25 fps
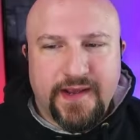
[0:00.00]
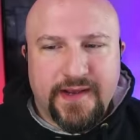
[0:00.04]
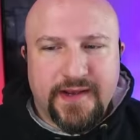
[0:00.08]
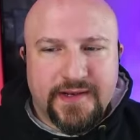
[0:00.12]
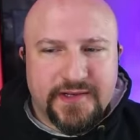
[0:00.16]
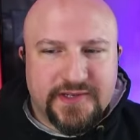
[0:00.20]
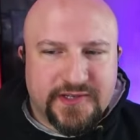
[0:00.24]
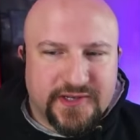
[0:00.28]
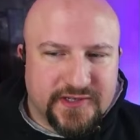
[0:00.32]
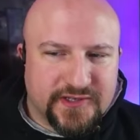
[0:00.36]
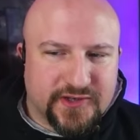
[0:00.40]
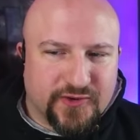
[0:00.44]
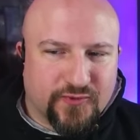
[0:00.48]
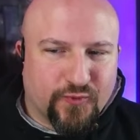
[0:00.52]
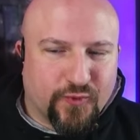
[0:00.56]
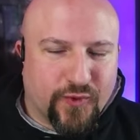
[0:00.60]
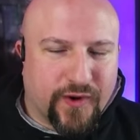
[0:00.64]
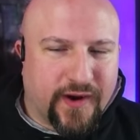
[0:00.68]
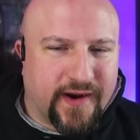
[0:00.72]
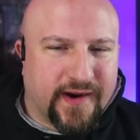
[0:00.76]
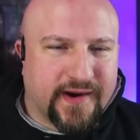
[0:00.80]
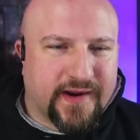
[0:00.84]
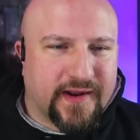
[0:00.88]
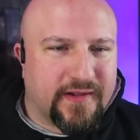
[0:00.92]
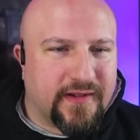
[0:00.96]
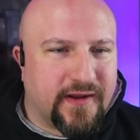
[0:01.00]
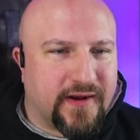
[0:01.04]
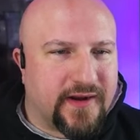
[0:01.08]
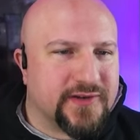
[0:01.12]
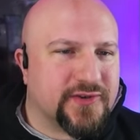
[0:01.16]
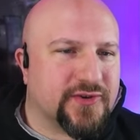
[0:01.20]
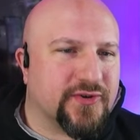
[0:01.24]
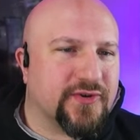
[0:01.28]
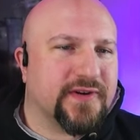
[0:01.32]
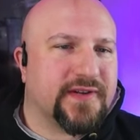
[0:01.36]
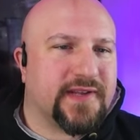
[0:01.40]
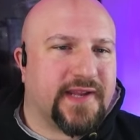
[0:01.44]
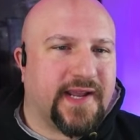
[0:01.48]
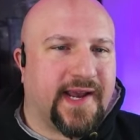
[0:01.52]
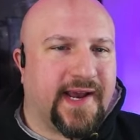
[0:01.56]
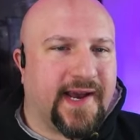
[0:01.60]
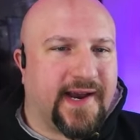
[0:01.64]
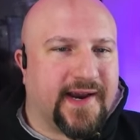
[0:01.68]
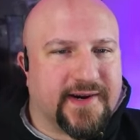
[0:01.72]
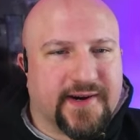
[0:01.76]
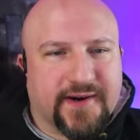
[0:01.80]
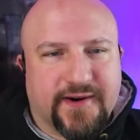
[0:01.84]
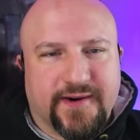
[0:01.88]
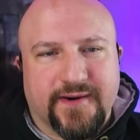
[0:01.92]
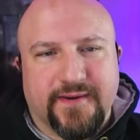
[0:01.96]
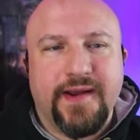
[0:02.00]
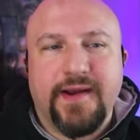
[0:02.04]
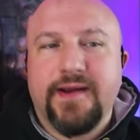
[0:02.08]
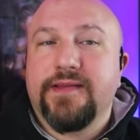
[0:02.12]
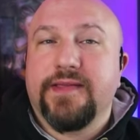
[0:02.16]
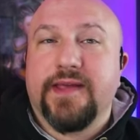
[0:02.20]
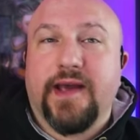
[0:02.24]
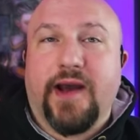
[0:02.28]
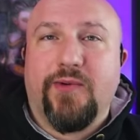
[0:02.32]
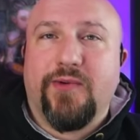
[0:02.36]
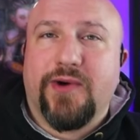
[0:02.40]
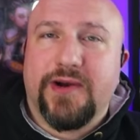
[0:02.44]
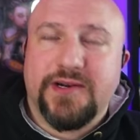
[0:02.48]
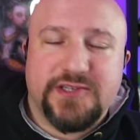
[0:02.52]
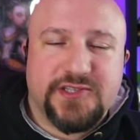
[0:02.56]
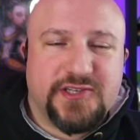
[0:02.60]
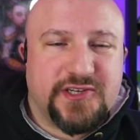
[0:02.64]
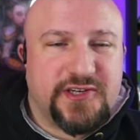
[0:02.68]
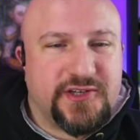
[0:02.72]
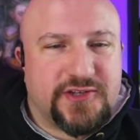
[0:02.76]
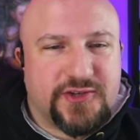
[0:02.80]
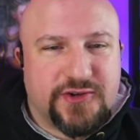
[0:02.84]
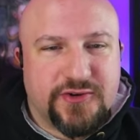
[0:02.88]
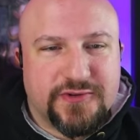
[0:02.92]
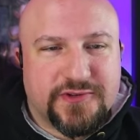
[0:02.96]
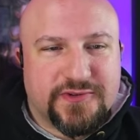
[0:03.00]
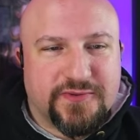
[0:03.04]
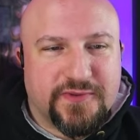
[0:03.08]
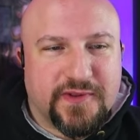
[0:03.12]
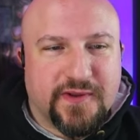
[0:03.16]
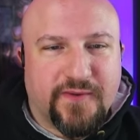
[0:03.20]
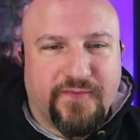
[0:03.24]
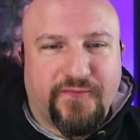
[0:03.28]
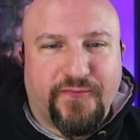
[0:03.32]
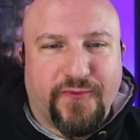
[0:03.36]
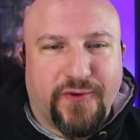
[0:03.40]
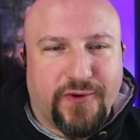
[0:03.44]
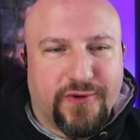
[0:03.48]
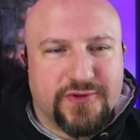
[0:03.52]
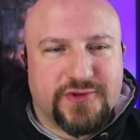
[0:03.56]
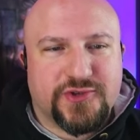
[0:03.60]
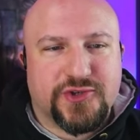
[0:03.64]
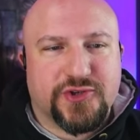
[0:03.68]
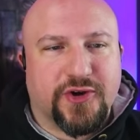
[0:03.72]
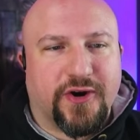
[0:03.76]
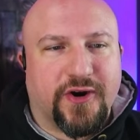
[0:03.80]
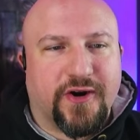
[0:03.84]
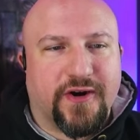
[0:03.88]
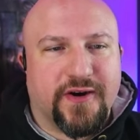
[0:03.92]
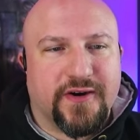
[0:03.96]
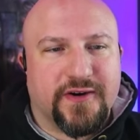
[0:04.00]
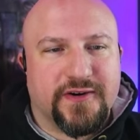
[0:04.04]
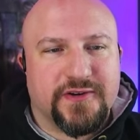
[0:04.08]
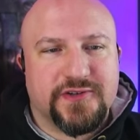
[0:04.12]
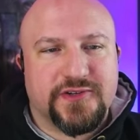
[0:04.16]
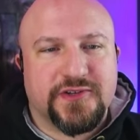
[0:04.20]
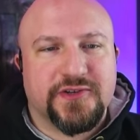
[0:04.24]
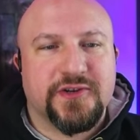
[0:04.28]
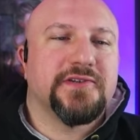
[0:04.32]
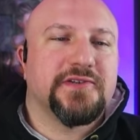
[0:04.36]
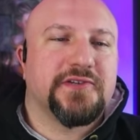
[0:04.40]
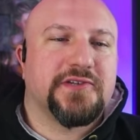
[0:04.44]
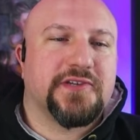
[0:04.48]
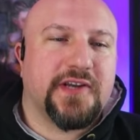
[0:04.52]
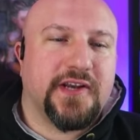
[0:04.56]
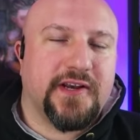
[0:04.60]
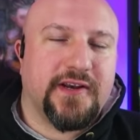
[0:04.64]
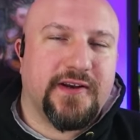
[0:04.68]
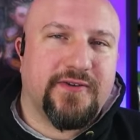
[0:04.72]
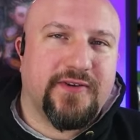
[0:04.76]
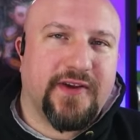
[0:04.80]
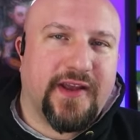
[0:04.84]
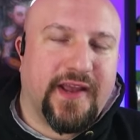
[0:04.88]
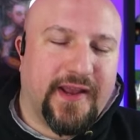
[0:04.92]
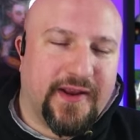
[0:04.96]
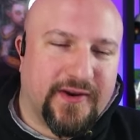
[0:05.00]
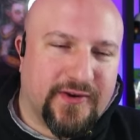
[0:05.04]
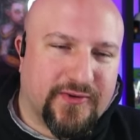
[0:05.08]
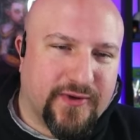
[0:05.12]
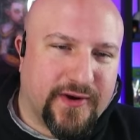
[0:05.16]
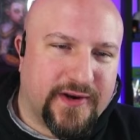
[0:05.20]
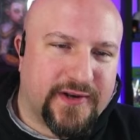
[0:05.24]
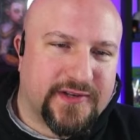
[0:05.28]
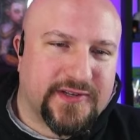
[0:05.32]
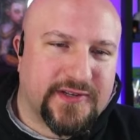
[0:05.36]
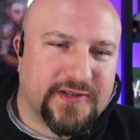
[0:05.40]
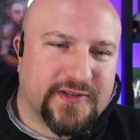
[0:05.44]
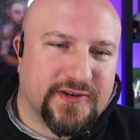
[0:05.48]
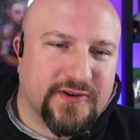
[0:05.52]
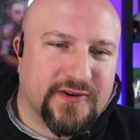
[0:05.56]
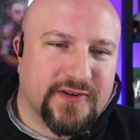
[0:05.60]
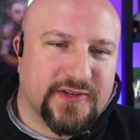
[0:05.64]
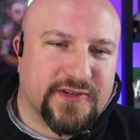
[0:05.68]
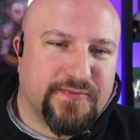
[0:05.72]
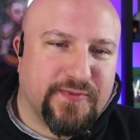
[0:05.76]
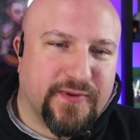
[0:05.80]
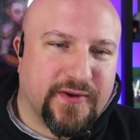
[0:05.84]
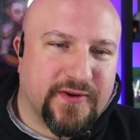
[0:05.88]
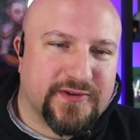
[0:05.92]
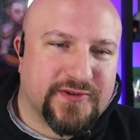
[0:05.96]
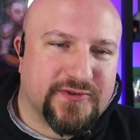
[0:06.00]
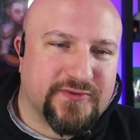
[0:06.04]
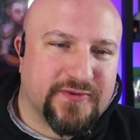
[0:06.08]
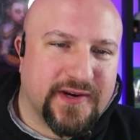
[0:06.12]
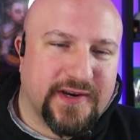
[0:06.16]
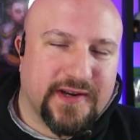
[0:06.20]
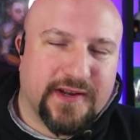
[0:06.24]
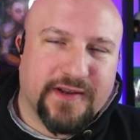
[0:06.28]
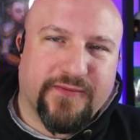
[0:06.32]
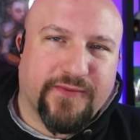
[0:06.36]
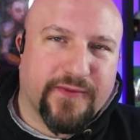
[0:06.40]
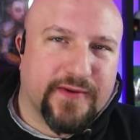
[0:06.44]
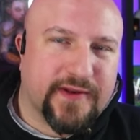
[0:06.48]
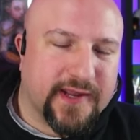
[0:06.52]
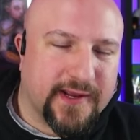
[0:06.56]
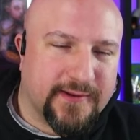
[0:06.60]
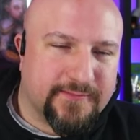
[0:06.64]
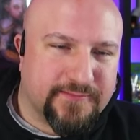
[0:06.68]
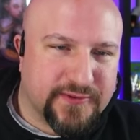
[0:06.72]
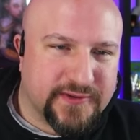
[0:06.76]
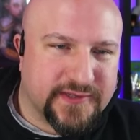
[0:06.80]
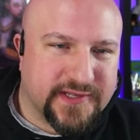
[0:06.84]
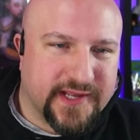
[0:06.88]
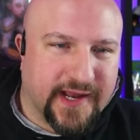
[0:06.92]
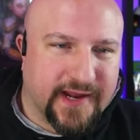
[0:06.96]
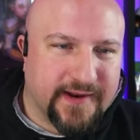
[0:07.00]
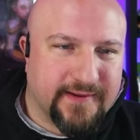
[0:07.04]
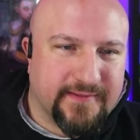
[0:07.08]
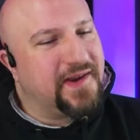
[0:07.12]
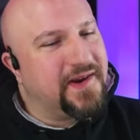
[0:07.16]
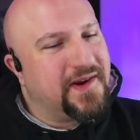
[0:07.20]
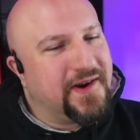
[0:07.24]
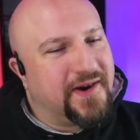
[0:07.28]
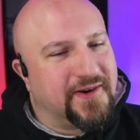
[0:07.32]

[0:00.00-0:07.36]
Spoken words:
She's a rocket launcher attacker that when she shoots with a full charge, she increases her explosion radius for 10%.